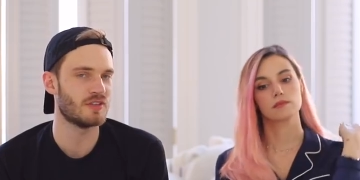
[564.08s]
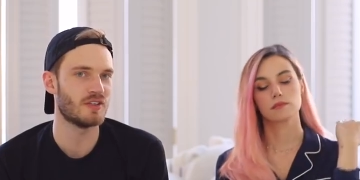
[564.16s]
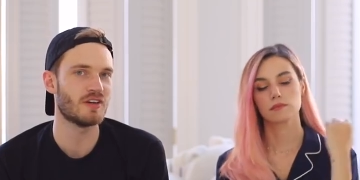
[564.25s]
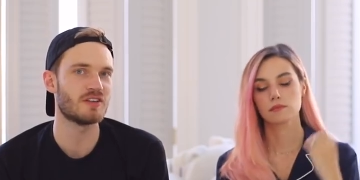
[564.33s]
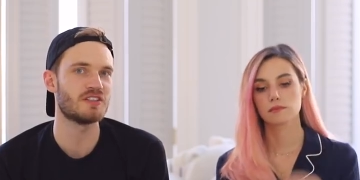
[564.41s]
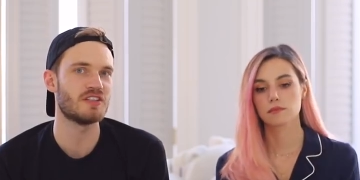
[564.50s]
Speaker 1: with the
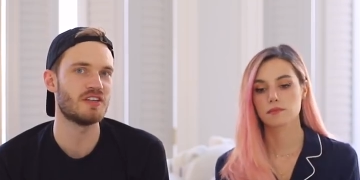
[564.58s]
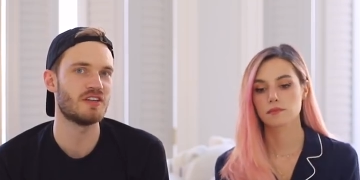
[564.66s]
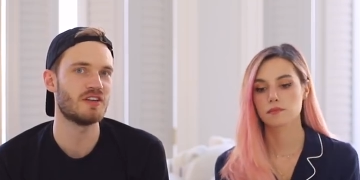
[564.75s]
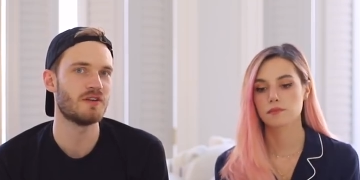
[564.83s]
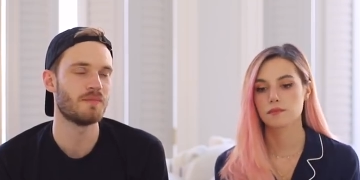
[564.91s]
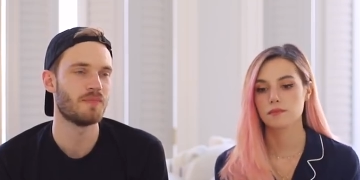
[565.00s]
dog
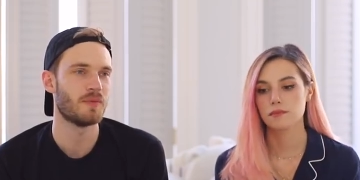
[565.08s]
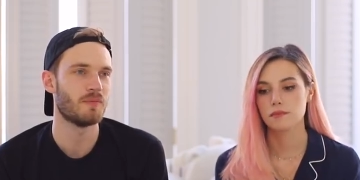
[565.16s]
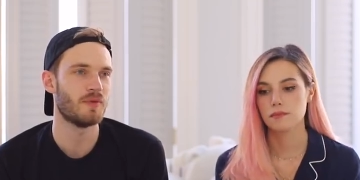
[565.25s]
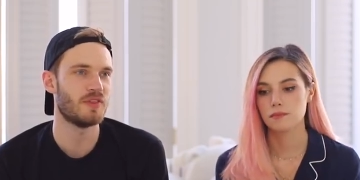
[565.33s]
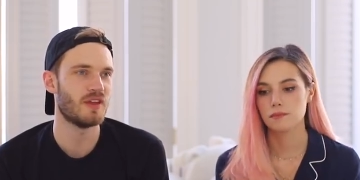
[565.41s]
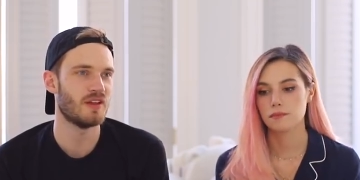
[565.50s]
sitter
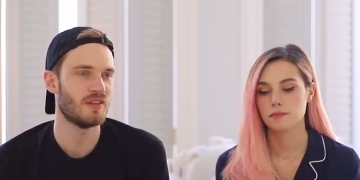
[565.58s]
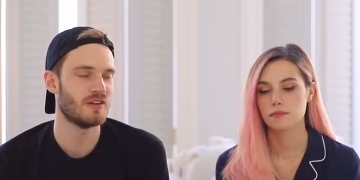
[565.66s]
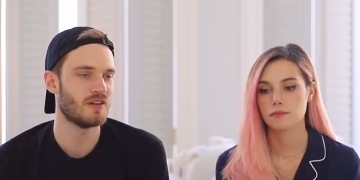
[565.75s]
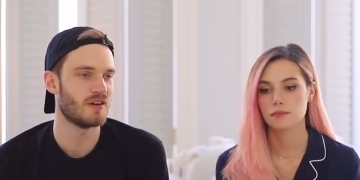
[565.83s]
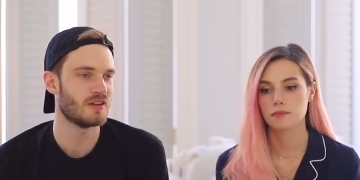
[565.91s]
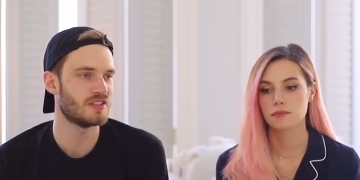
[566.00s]
but then the
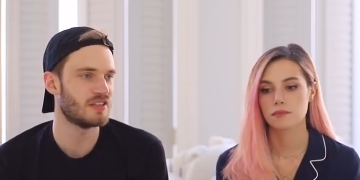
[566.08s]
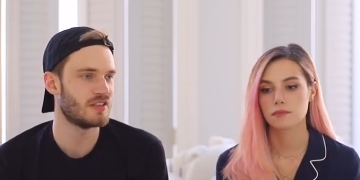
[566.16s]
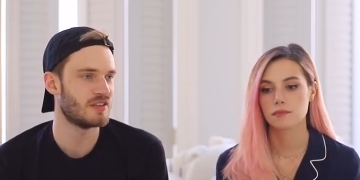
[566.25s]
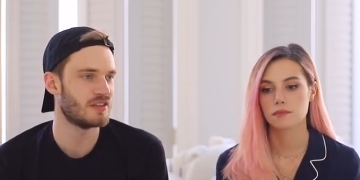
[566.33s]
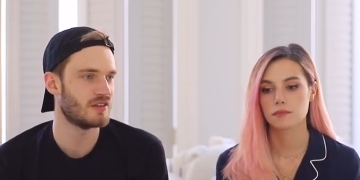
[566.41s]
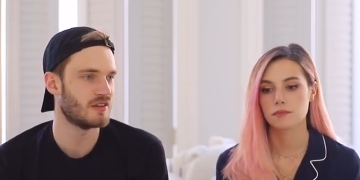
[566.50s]
dog
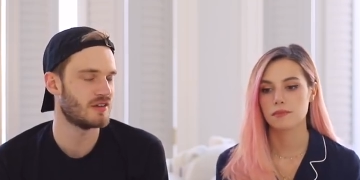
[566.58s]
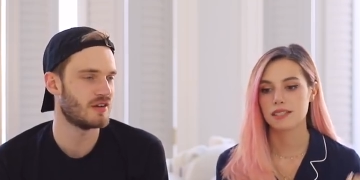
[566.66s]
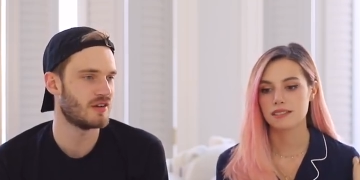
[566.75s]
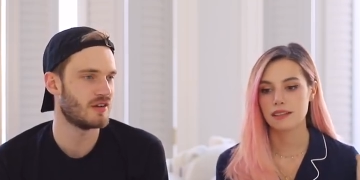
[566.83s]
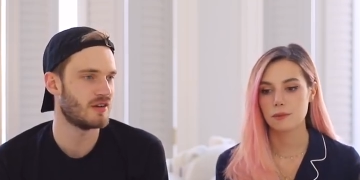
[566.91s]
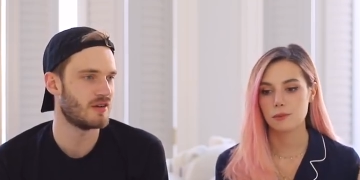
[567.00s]
sitter
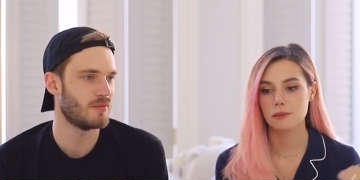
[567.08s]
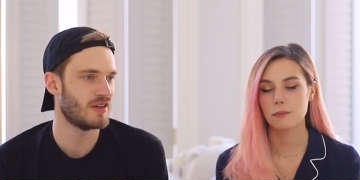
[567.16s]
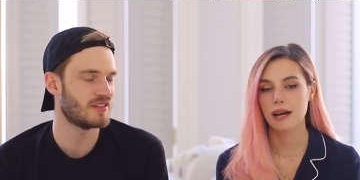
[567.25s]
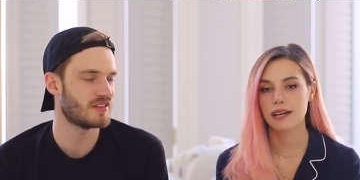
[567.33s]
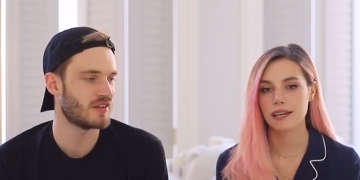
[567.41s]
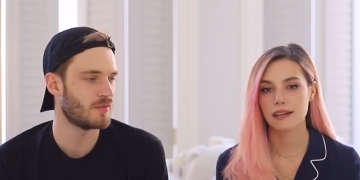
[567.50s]
Speaker 2: messed up with
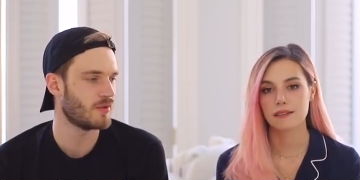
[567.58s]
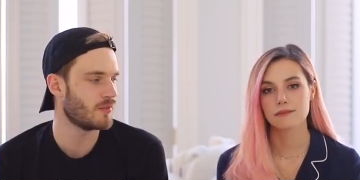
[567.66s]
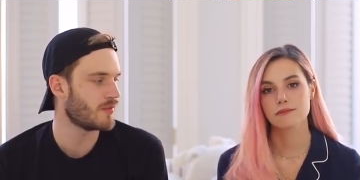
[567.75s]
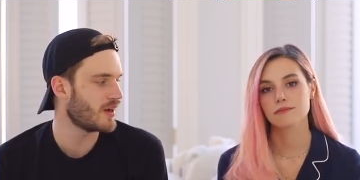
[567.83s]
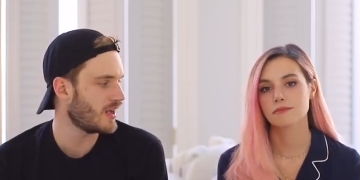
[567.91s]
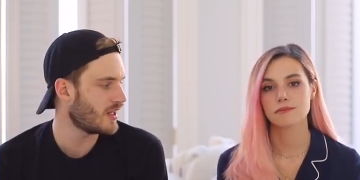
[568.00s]
messed Maya. up with
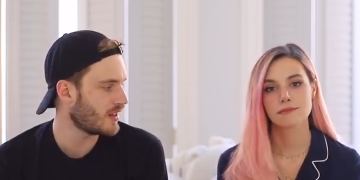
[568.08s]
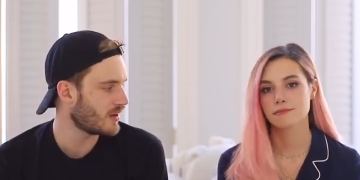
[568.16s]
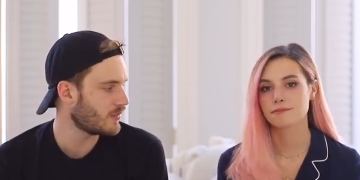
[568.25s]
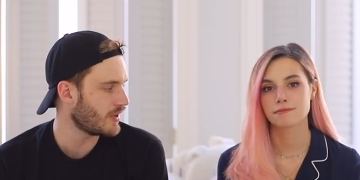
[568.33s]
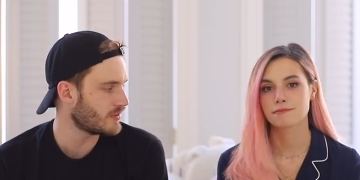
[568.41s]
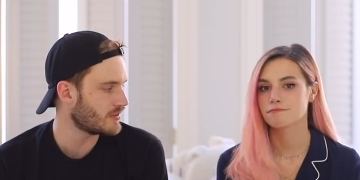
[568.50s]
Speaker 1: Maya.
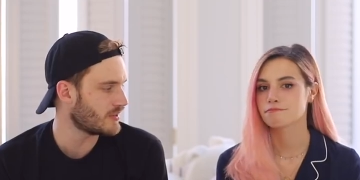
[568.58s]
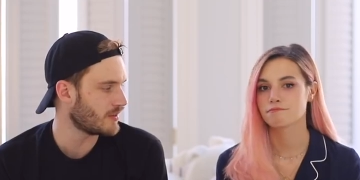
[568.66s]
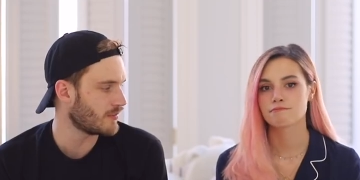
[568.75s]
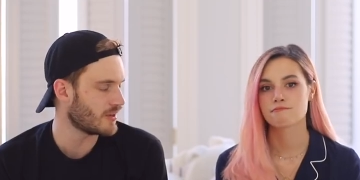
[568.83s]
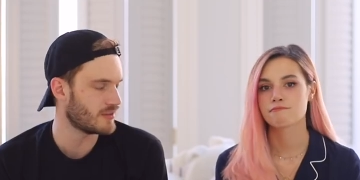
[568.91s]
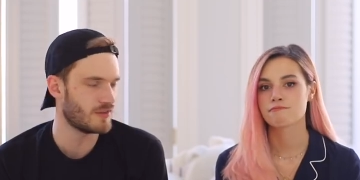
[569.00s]
Like we had to take
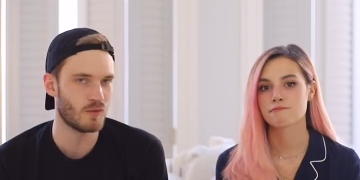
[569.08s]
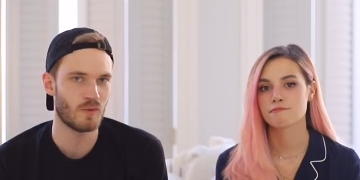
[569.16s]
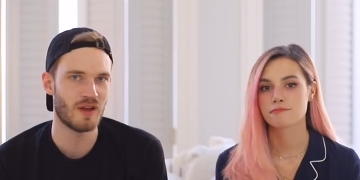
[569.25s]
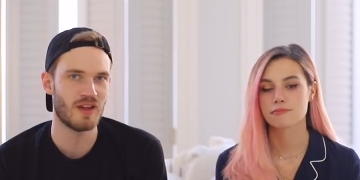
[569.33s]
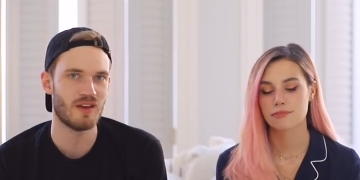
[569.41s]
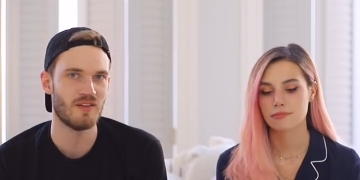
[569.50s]
Maya to the
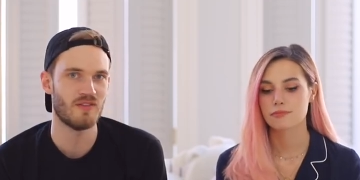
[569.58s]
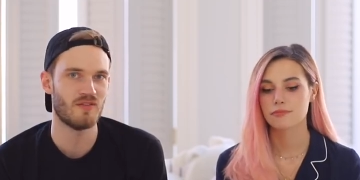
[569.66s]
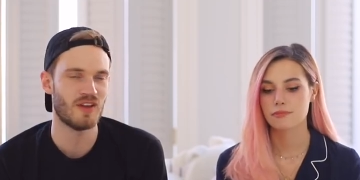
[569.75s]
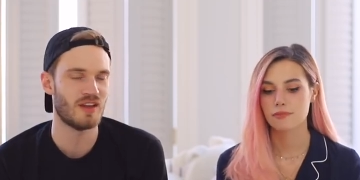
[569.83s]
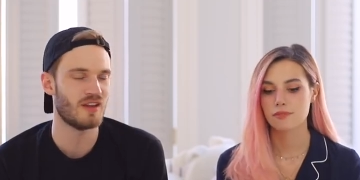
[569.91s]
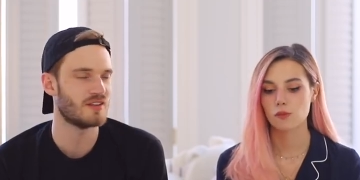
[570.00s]
wet
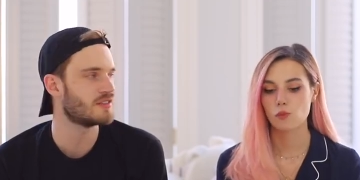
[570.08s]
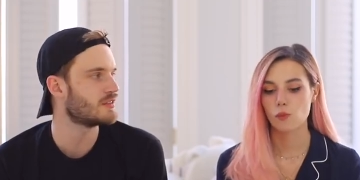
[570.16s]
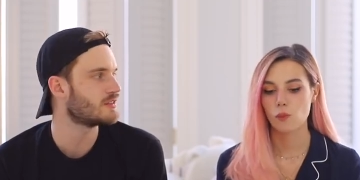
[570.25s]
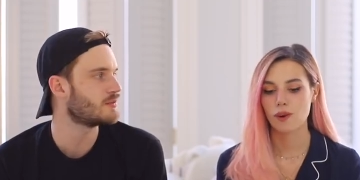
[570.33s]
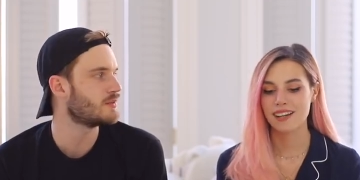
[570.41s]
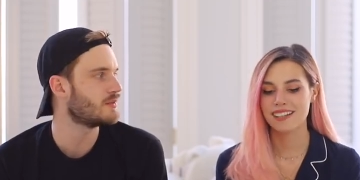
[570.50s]
vet as soon
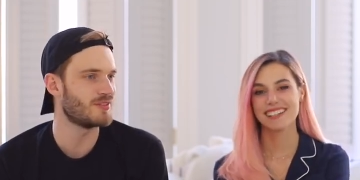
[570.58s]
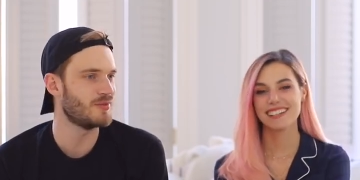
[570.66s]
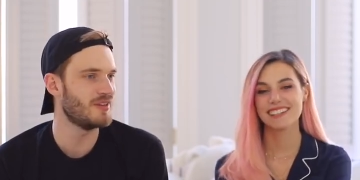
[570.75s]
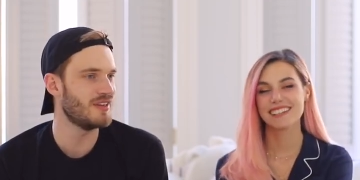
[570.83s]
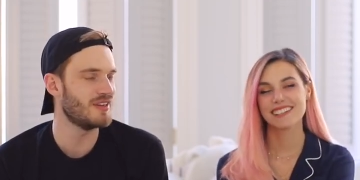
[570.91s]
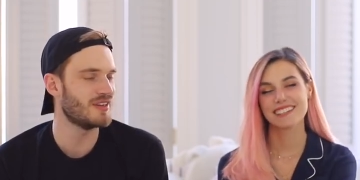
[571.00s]
as. We, so
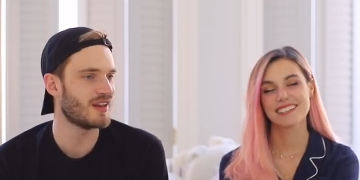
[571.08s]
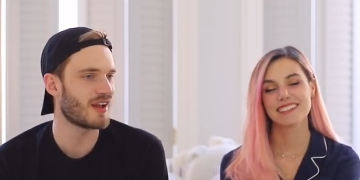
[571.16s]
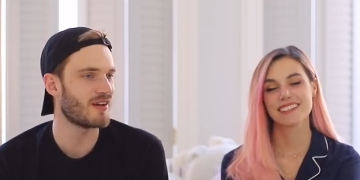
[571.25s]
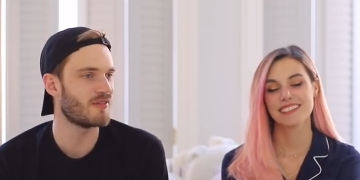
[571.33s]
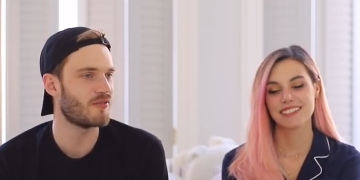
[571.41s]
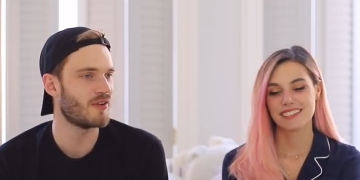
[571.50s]
we needed
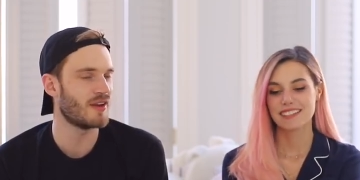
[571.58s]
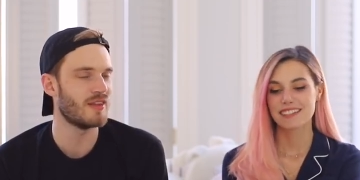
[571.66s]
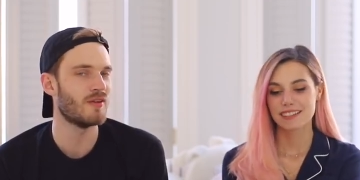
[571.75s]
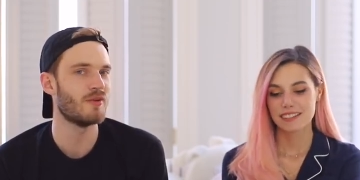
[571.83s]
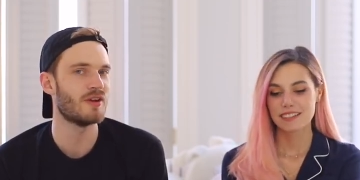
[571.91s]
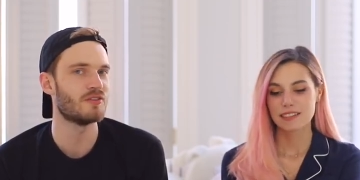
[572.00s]
like a friend
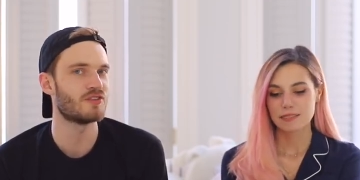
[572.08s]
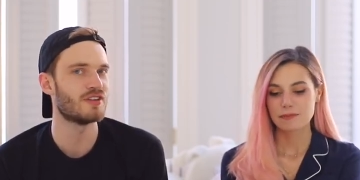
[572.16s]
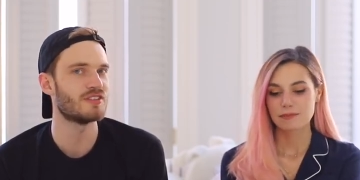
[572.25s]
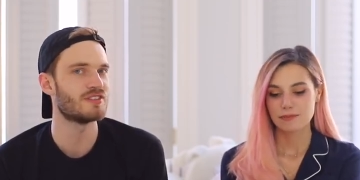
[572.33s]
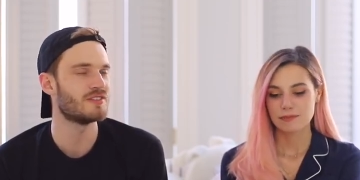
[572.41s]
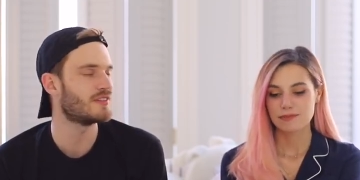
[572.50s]
that we could
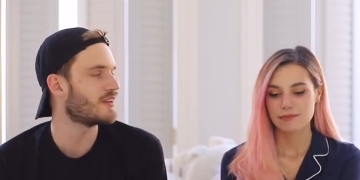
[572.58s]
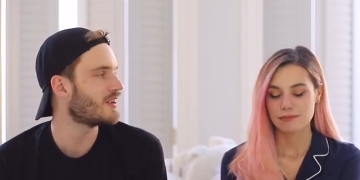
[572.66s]
trust to